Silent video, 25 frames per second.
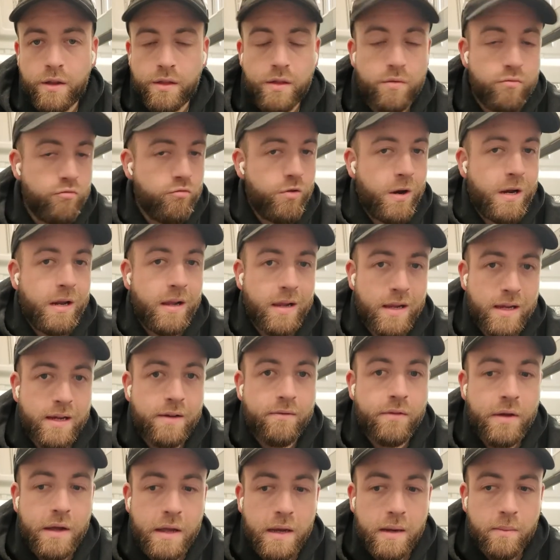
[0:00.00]
them readily
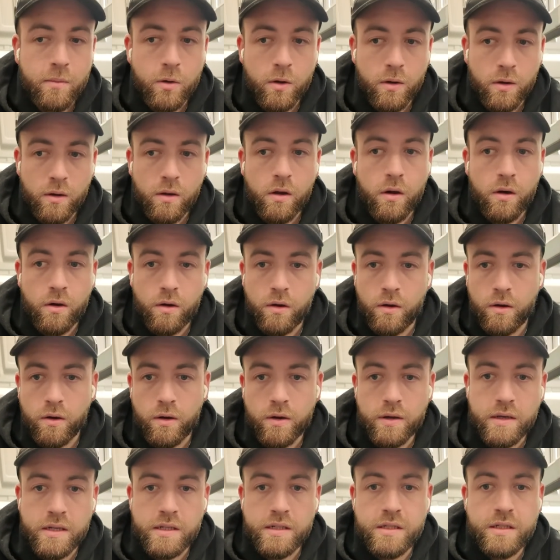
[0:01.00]
available, or
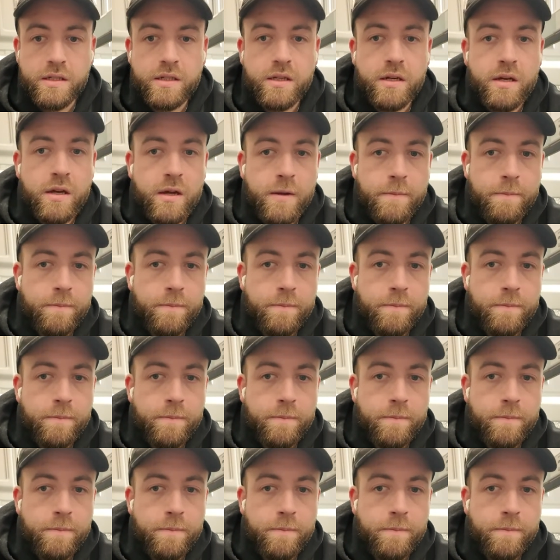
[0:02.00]
at least